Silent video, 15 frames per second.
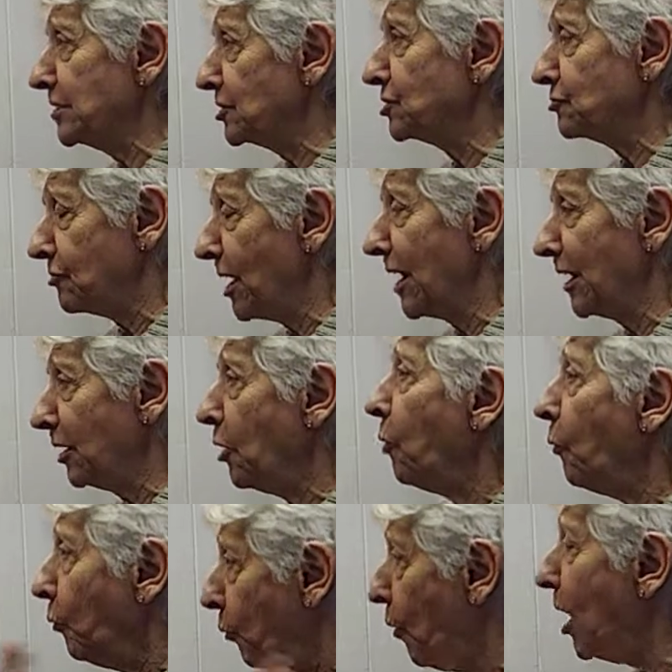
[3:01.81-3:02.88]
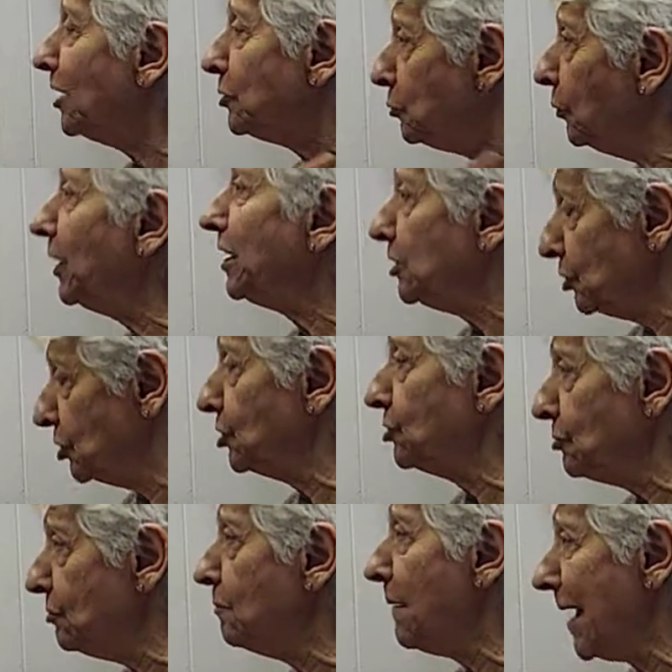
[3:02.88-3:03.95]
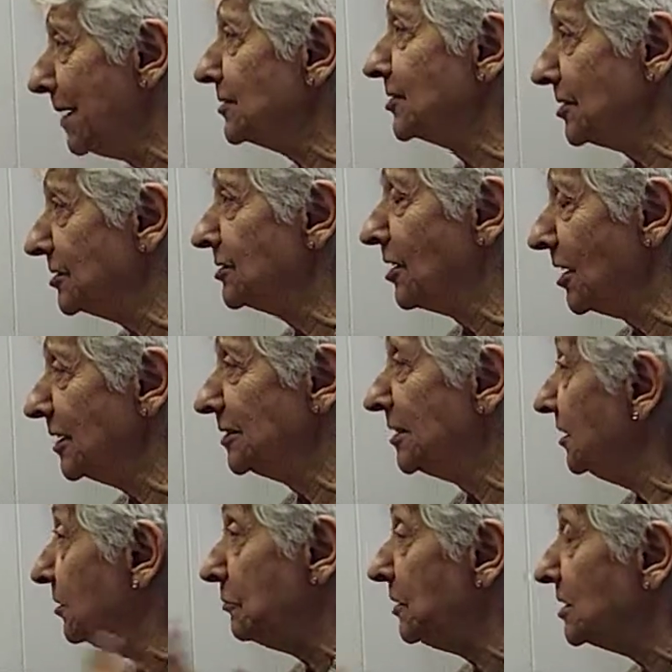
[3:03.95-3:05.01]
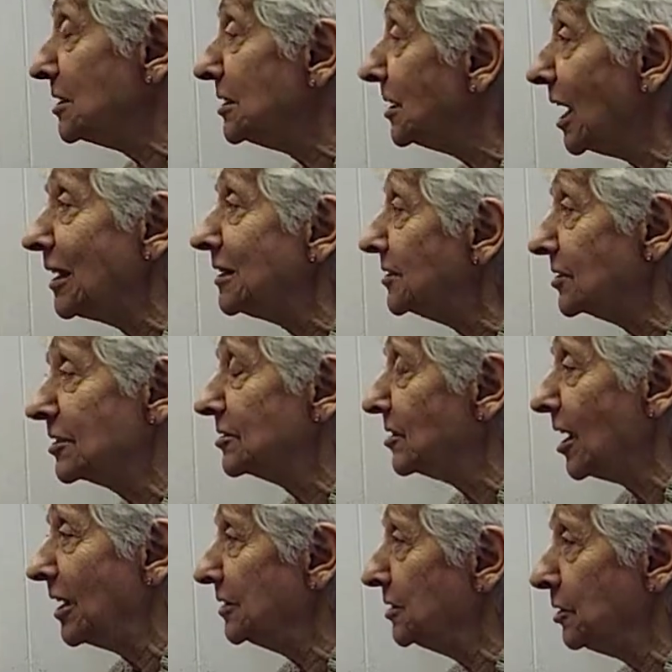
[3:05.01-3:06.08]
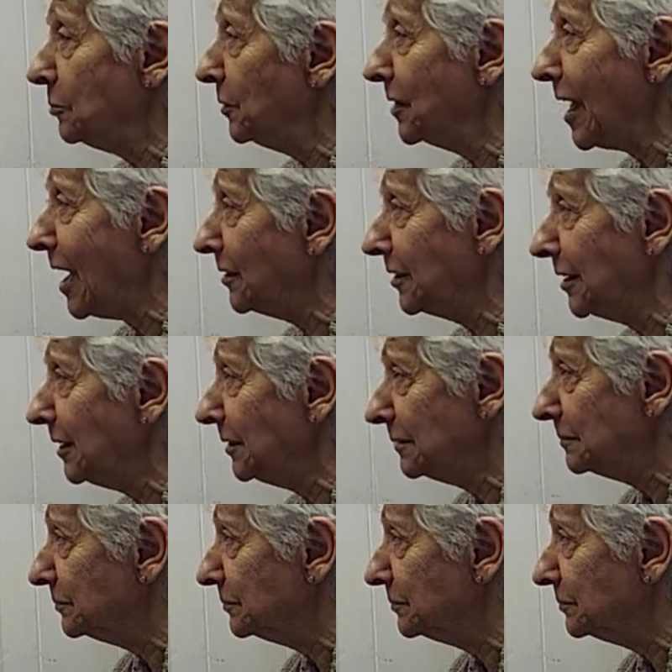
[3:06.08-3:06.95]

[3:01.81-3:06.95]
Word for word: Strike. What we do makes society. There isn't any society without it